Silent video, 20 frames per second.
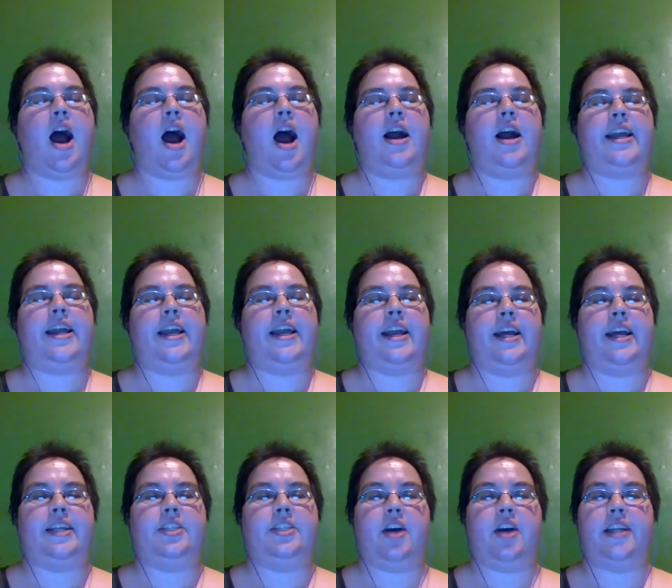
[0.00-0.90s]
again,
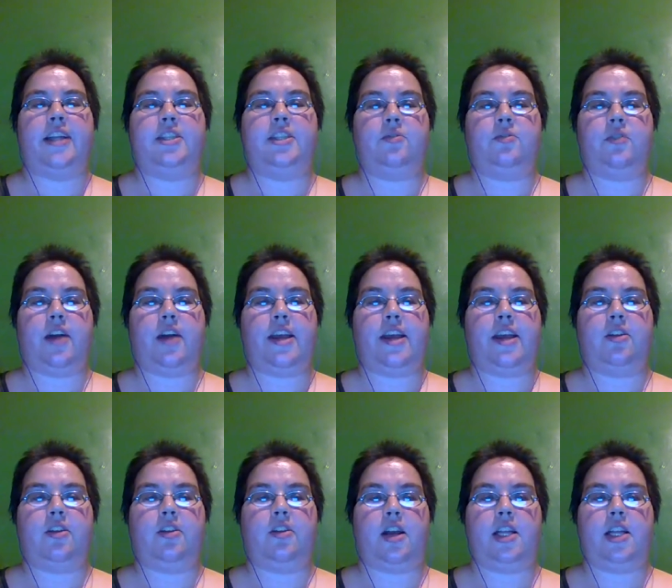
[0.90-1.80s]
I, I do like
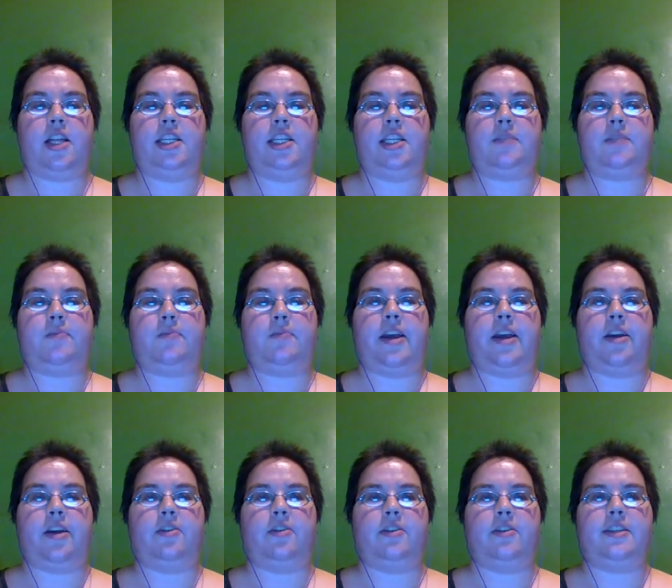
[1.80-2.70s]
a lot of these
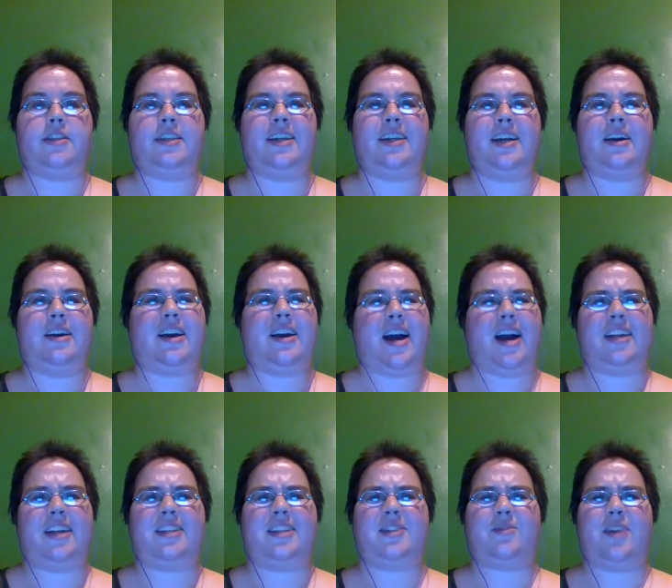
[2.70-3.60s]
players
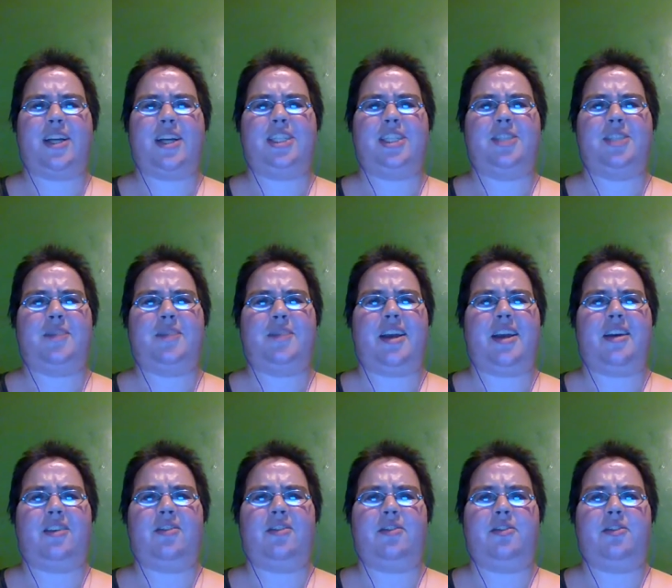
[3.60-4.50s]
kind of scratching my
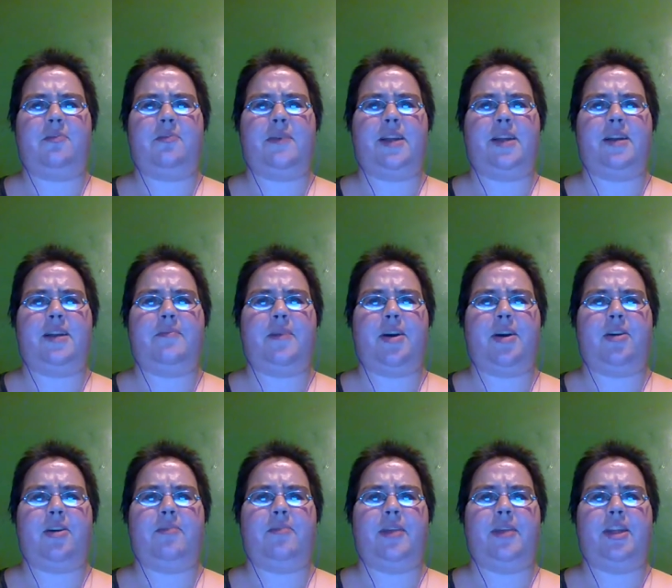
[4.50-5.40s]
head a little bit on
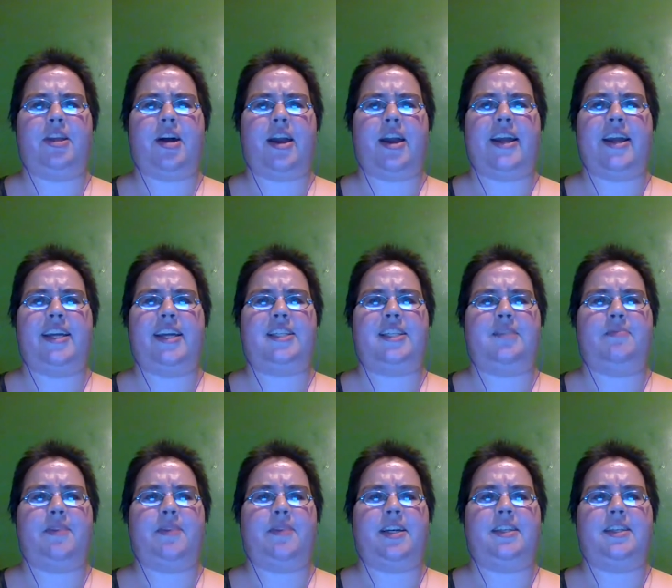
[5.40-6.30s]
Mara Mathias
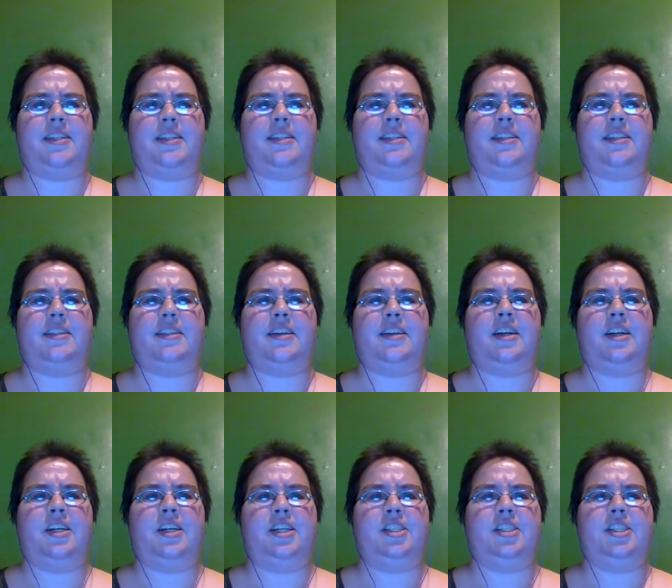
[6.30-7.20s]
because
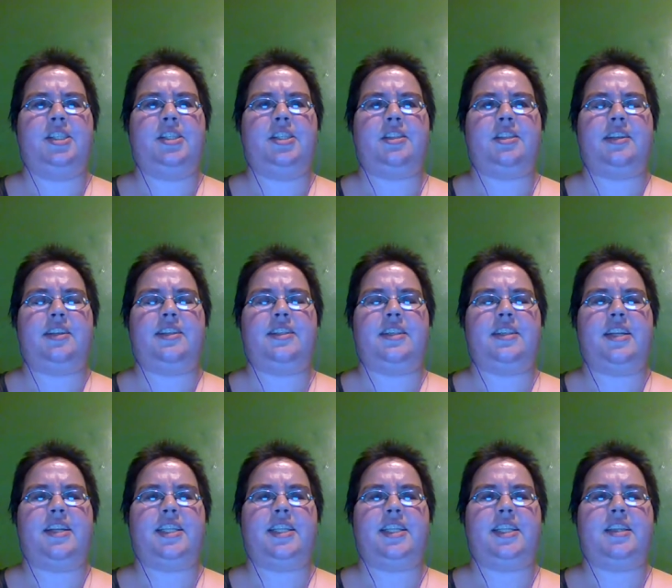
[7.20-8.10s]
she's
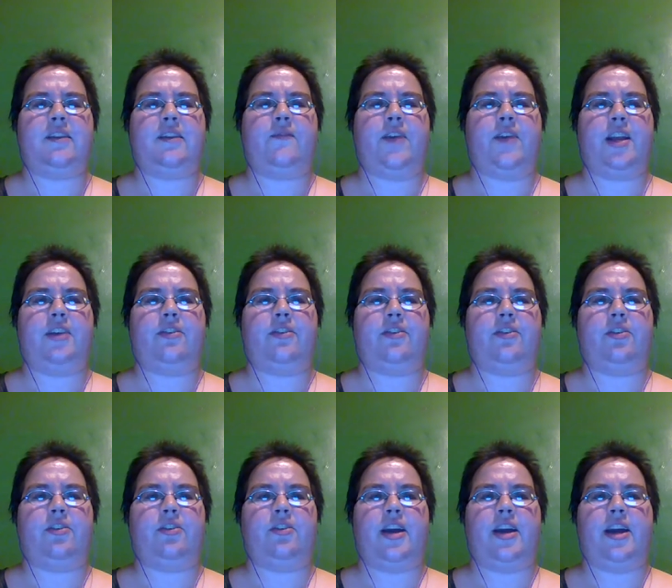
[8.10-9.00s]
listed as a
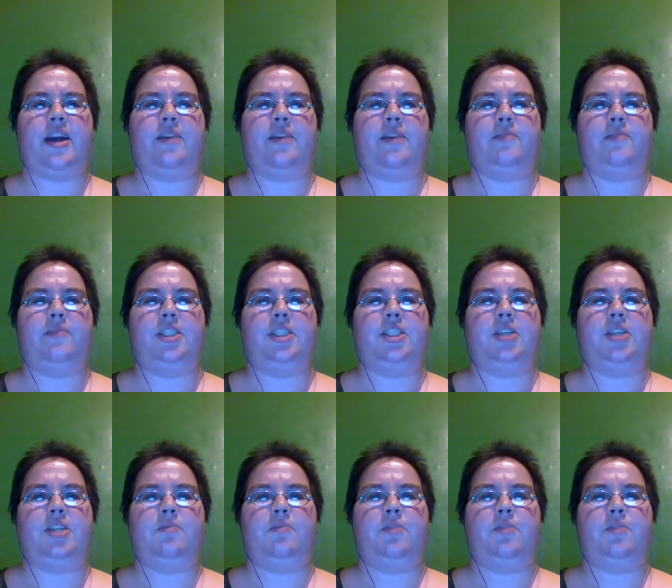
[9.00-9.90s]
defender, and when
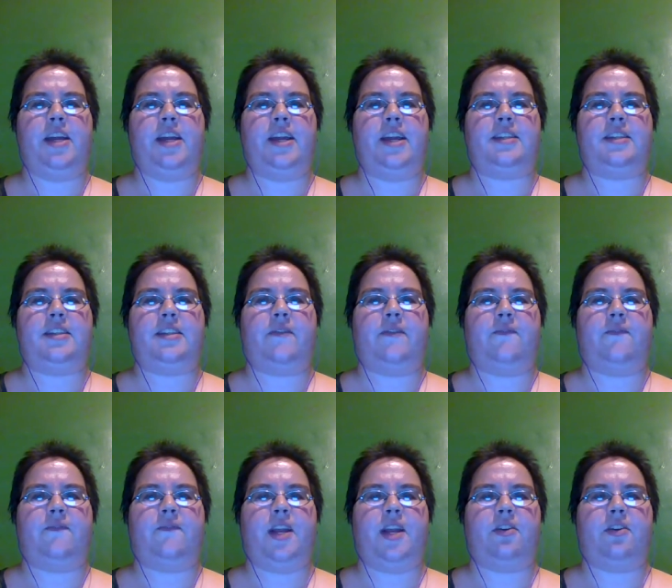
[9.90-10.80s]
she played as a
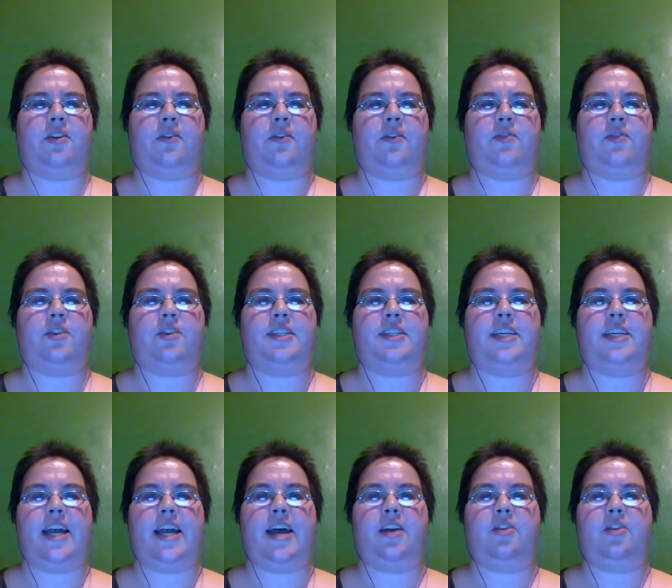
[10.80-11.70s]
defender for
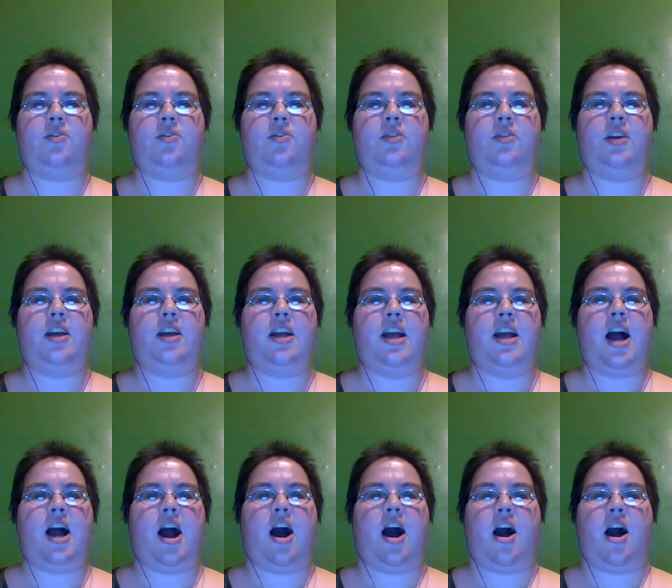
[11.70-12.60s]
Seattle,
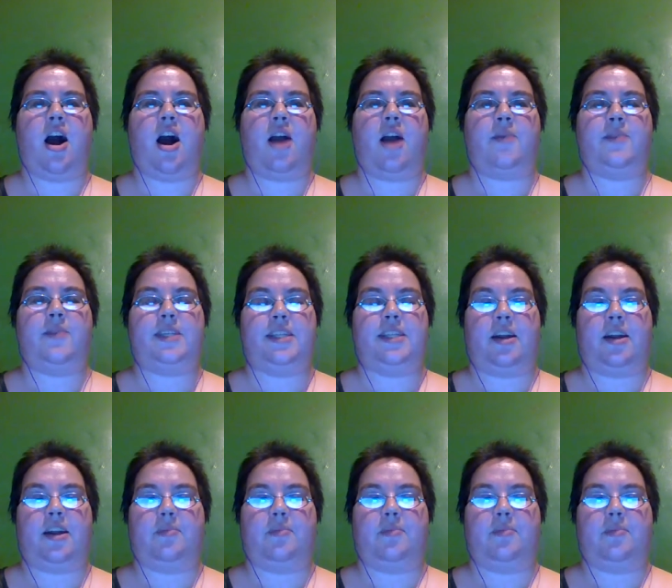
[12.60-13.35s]
I was not